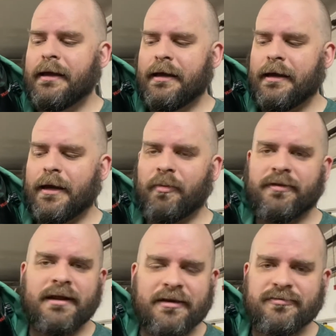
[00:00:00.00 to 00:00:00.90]
But the
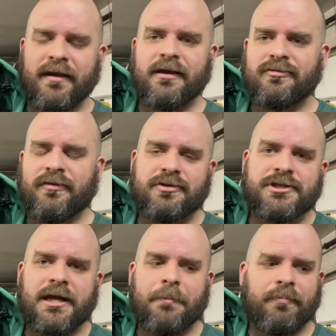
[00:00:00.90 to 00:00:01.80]
nice thing is they're
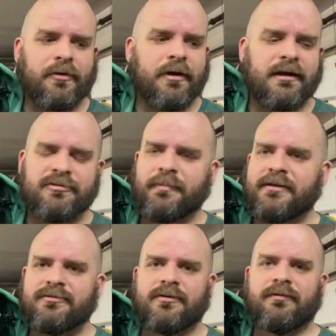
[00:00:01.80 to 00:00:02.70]
cheap, they're
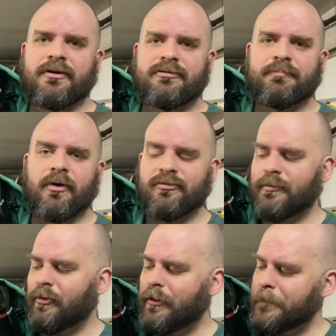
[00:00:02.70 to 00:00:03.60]
inexpensive, they're
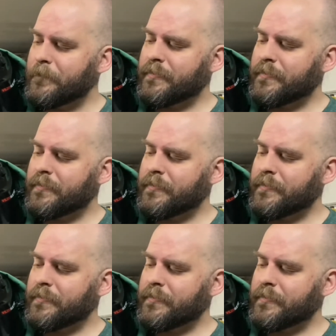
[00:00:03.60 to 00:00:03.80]
disposable.